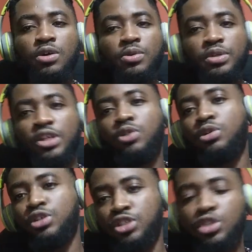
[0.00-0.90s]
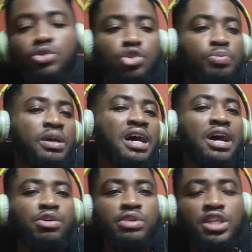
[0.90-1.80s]
Okay, still supply
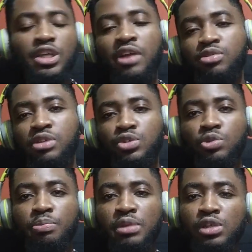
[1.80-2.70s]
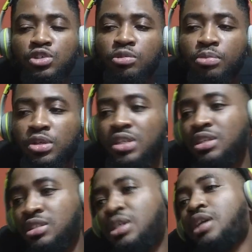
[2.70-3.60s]
IRS with millions of
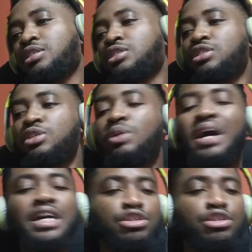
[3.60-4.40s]
money in tax. Still I